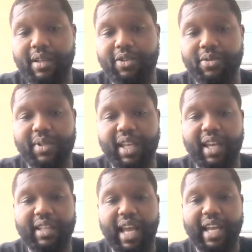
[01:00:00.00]
You know what I'm
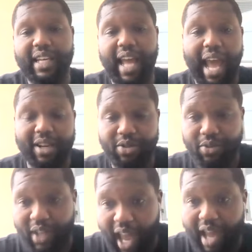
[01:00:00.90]
saying? Like in the actual
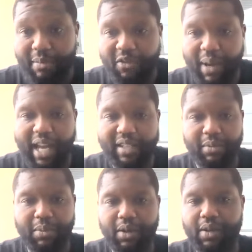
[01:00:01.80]
game of
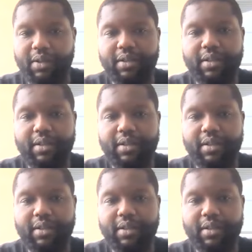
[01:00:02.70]
basketball.